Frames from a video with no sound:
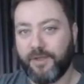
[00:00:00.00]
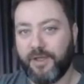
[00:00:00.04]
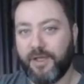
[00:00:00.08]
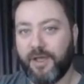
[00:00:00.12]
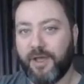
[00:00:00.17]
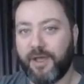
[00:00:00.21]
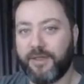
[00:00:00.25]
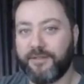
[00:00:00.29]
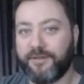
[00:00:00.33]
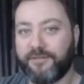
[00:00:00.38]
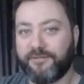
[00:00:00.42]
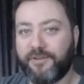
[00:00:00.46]

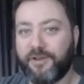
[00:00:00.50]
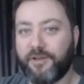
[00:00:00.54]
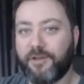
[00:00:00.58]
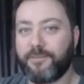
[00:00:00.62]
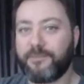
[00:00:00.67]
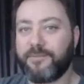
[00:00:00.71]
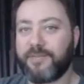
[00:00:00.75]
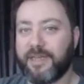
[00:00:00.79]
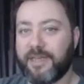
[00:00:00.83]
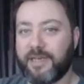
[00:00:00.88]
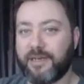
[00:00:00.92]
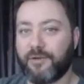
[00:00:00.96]
And they've come
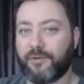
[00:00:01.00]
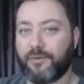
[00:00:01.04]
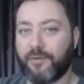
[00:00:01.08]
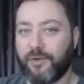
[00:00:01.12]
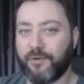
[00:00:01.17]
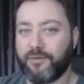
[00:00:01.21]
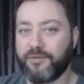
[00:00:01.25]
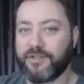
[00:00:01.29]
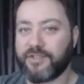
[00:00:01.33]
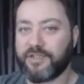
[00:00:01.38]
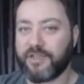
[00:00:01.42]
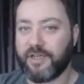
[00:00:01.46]
down on
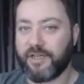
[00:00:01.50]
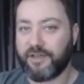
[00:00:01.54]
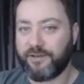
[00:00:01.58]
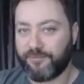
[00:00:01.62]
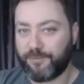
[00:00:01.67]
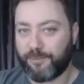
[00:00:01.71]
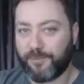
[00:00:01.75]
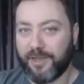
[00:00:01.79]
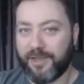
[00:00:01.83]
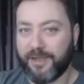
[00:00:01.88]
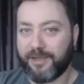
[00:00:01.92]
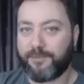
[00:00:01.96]
the side of
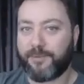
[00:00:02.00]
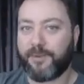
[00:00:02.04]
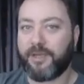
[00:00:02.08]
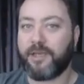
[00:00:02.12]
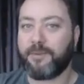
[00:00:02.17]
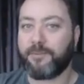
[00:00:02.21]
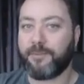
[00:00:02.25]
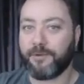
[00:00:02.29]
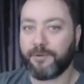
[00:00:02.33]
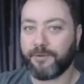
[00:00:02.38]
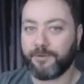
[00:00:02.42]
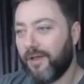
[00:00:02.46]
black
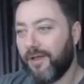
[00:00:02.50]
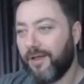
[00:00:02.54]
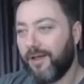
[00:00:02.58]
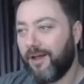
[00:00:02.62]
people.